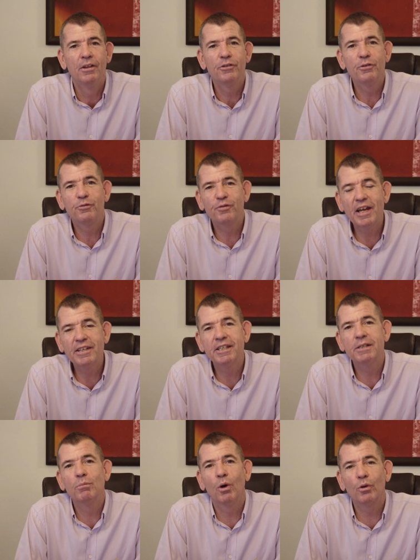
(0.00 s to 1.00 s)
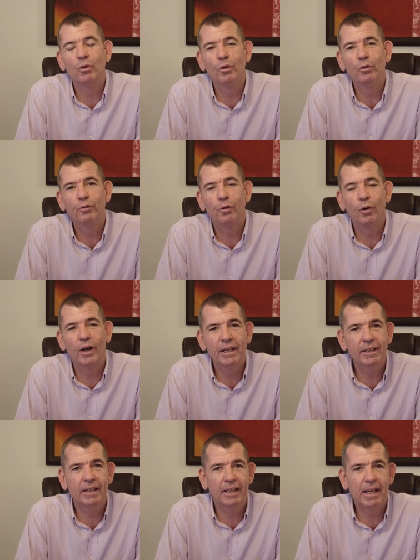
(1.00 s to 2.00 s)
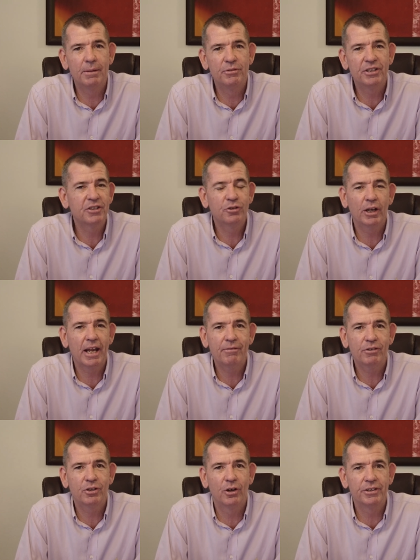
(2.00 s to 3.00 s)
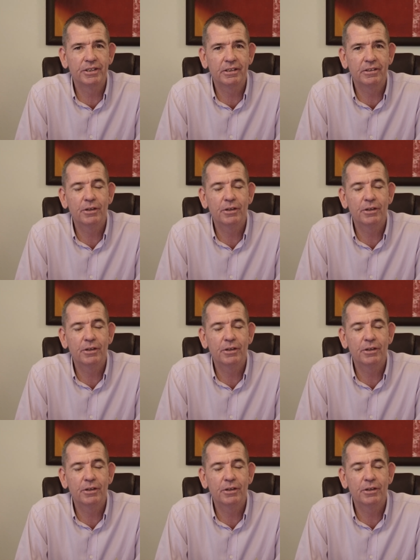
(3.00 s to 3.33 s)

The funding model for LLMs is not advertising.